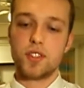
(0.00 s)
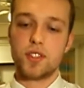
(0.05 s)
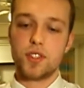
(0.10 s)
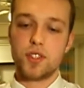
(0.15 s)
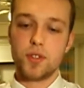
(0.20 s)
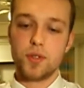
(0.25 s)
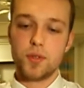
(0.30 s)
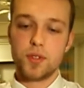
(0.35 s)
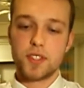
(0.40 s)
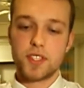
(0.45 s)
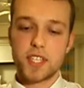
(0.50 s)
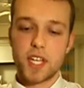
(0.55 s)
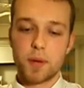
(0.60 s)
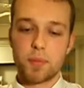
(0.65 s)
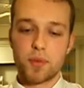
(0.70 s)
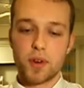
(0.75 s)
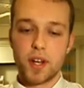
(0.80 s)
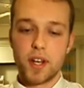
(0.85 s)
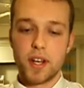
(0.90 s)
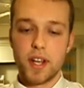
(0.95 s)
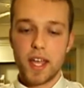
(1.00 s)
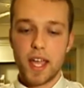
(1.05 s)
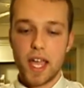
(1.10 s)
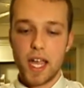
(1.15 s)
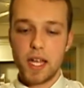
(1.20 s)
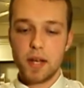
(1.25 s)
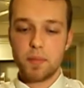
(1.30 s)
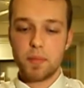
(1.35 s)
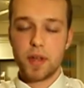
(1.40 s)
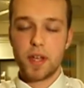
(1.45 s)
2 separate
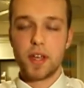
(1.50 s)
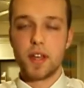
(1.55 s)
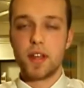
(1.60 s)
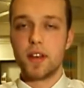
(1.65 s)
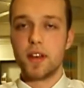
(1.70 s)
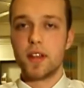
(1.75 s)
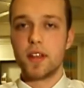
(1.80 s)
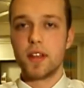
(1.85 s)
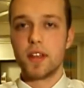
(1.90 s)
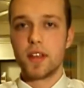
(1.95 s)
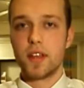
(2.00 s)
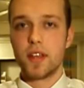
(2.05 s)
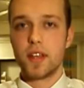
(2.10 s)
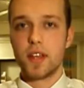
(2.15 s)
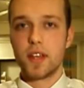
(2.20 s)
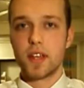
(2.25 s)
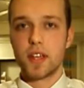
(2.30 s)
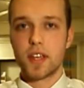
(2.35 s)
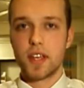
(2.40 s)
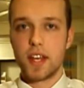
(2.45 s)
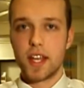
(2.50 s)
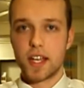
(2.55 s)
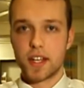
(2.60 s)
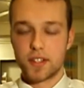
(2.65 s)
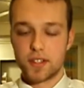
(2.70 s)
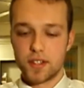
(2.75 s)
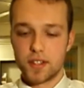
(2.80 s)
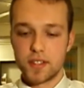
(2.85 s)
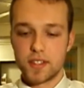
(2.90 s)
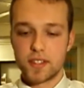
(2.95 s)
8-pin
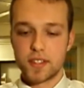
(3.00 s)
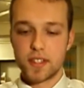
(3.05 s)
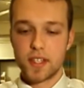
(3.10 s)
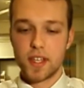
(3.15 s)
connectors.